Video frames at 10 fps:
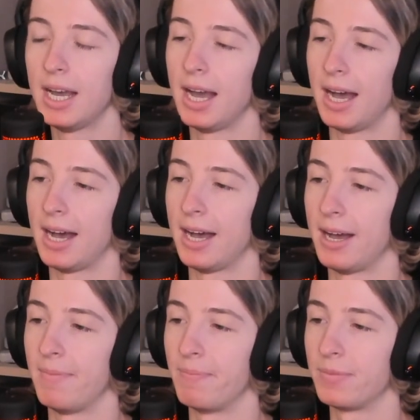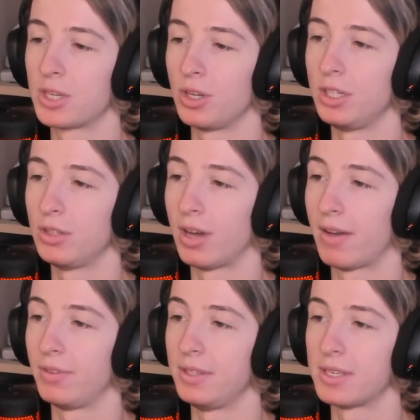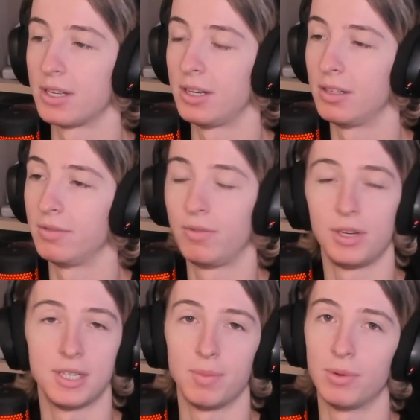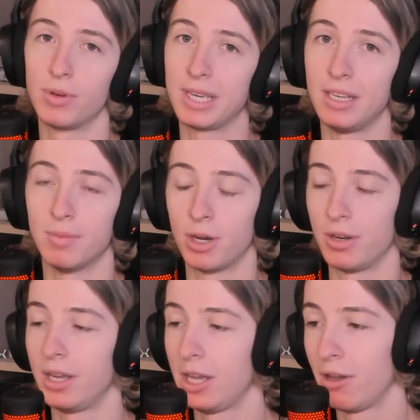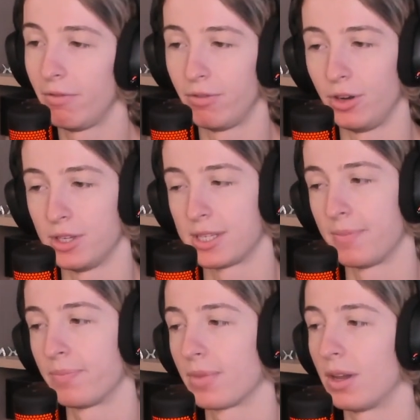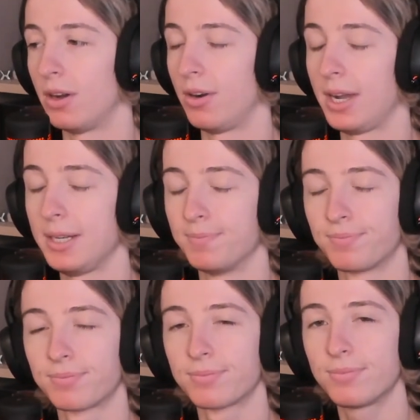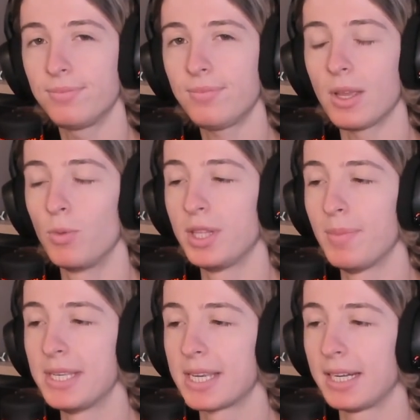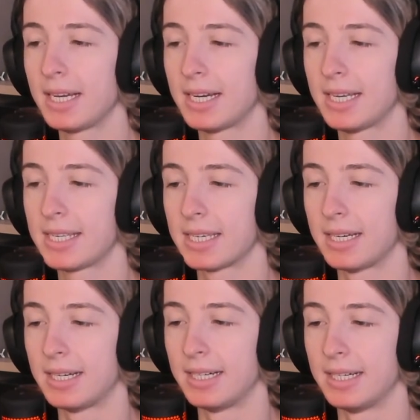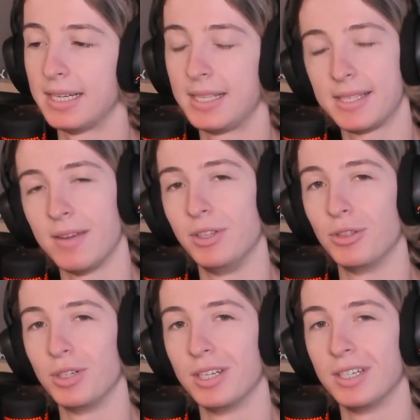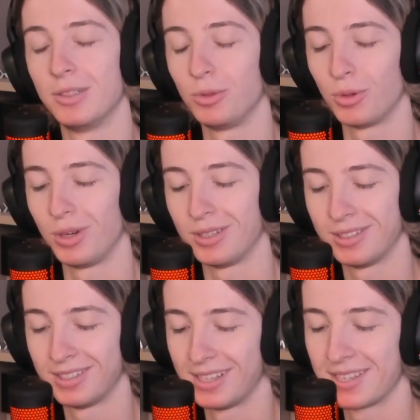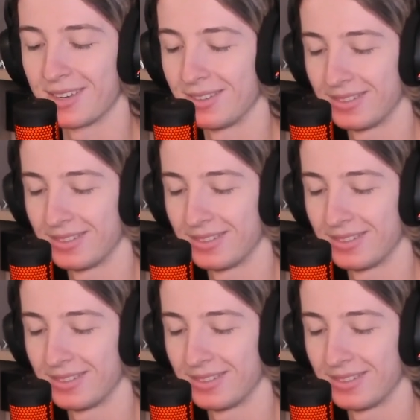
Um, so you need to have installed, for example, Kinomod first. All right. With that being said, guys, uh, let's dive into the tutorial. Let's go.